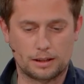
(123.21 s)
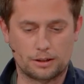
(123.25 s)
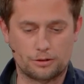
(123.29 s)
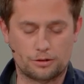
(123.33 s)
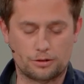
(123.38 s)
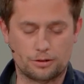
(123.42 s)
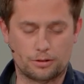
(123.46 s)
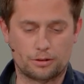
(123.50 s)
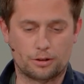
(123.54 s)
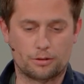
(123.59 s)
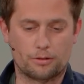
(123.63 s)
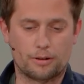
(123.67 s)

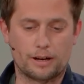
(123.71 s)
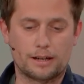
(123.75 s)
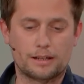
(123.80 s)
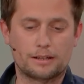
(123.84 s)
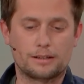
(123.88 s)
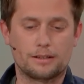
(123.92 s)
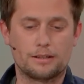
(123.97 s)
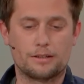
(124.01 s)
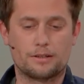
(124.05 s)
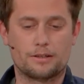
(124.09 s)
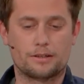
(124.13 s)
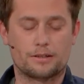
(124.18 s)
as you
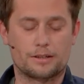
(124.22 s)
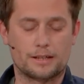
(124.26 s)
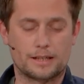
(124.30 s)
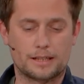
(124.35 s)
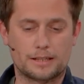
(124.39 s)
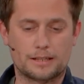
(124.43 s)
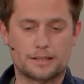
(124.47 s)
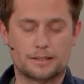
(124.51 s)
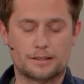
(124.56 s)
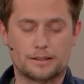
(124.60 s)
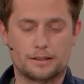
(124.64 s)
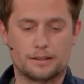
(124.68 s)
correctly
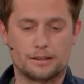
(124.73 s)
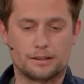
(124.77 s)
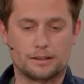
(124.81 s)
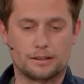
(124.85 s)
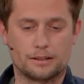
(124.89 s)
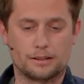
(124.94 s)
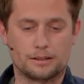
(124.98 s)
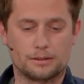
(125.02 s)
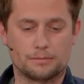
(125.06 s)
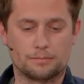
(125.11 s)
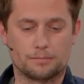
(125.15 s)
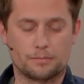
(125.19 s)
said,
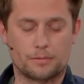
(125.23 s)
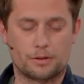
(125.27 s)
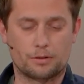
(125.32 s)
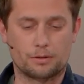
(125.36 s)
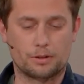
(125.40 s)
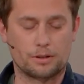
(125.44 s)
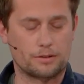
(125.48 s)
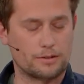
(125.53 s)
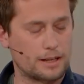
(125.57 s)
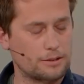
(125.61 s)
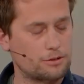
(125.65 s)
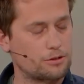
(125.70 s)
um, so
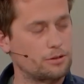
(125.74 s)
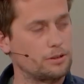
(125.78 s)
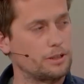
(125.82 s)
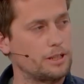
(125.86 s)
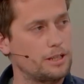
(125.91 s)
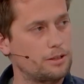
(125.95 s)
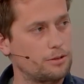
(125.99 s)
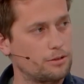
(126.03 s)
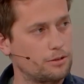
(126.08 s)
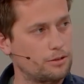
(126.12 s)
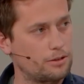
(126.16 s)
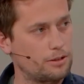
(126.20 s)
these natural
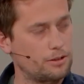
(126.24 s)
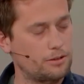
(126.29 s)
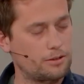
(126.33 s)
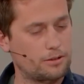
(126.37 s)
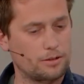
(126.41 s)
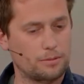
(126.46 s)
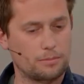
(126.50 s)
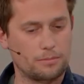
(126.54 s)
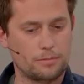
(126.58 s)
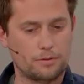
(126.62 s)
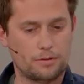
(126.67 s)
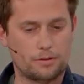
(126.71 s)

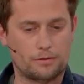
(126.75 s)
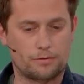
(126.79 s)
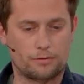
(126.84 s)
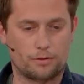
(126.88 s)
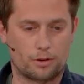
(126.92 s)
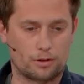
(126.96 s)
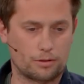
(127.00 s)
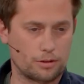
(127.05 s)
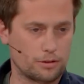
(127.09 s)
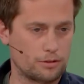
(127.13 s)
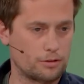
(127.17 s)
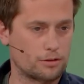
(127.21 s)
ecosystems,
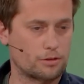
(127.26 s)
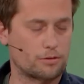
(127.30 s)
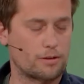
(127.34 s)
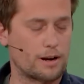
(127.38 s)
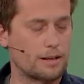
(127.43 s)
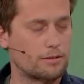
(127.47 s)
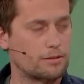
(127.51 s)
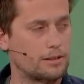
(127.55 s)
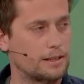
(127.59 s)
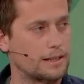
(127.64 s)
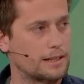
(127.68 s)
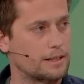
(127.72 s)
forests,
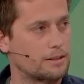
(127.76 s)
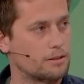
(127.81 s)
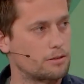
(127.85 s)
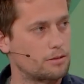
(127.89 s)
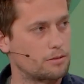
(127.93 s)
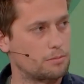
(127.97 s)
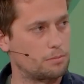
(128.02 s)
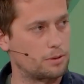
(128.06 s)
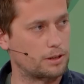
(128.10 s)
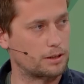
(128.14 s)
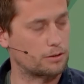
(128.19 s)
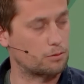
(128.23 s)

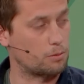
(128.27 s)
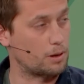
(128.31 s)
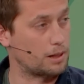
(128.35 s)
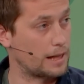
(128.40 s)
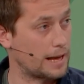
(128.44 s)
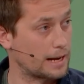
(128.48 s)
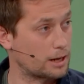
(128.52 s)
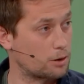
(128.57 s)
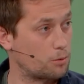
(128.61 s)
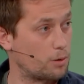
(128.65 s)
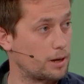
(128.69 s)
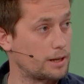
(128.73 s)
grasslands, but as well
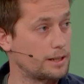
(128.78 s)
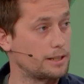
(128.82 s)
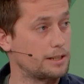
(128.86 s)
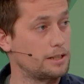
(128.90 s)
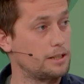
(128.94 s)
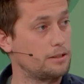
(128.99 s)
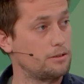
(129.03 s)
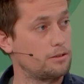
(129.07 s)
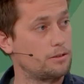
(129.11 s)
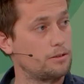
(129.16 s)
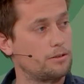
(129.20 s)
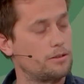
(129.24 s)
aquatic
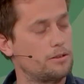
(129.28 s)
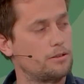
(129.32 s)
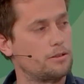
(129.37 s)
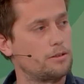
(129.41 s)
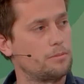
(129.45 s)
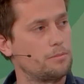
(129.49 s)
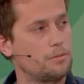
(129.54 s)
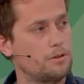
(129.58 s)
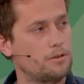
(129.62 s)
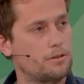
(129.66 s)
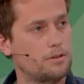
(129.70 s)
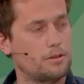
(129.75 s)

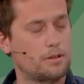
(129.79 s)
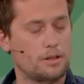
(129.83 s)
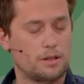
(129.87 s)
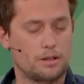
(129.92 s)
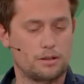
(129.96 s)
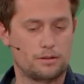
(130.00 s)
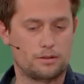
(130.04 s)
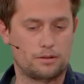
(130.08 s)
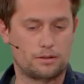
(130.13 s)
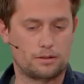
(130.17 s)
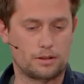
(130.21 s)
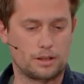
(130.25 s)
ecosystems, mm
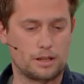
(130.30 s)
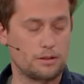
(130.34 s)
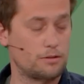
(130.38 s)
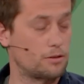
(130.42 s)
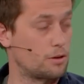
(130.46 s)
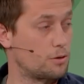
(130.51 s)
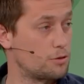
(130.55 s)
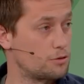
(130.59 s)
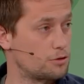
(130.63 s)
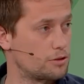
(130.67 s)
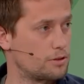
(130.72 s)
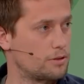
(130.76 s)
-hmm.
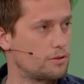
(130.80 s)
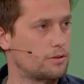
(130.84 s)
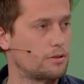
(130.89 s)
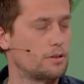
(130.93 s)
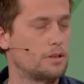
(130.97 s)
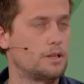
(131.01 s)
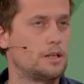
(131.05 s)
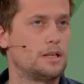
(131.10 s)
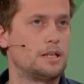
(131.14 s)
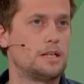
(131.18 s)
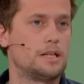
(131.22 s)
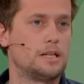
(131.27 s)
seas, oceans,
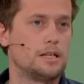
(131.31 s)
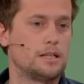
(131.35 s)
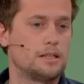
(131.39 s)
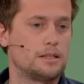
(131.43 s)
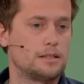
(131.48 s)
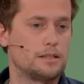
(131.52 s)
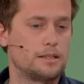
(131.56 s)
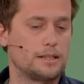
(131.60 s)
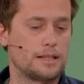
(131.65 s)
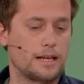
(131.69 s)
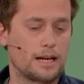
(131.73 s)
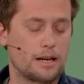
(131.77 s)

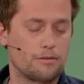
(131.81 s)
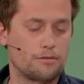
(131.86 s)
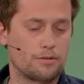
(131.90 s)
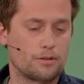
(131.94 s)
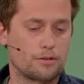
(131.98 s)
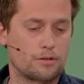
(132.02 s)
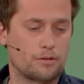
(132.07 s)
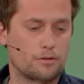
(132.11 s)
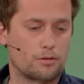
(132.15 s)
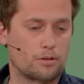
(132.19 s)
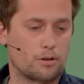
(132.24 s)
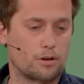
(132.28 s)
they have a
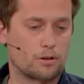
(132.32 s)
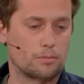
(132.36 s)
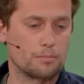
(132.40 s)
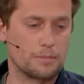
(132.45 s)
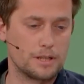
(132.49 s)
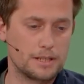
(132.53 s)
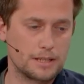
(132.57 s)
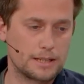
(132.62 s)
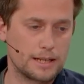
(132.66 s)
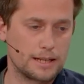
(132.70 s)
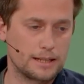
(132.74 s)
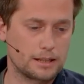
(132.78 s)
strong
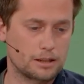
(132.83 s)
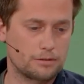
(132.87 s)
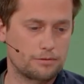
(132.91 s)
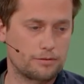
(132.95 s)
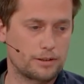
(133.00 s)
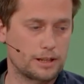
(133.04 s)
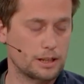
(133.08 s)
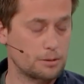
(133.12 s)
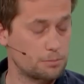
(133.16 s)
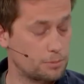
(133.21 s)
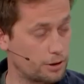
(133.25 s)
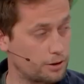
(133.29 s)
mitigating
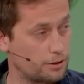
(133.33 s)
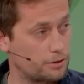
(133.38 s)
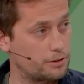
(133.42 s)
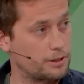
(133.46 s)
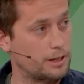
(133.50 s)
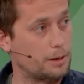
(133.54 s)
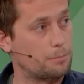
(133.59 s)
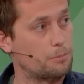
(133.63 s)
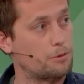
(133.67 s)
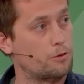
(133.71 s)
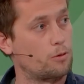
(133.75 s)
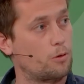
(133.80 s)
effect because
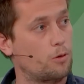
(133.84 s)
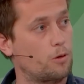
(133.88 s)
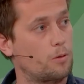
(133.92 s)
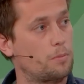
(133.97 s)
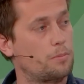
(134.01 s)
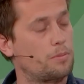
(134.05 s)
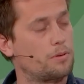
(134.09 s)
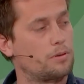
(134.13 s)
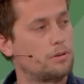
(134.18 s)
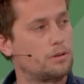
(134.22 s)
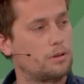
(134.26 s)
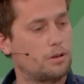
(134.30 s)
they absorb
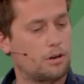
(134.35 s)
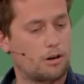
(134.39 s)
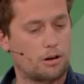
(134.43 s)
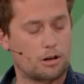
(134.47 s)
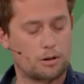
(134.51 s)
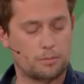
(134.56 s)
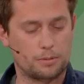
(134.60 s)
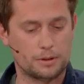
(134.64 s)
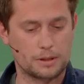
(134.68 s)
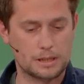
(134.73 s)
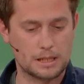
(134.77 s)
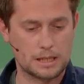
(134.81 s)

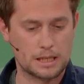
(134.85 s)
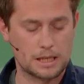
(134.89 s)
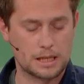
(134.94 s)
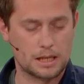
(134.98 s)
carbon.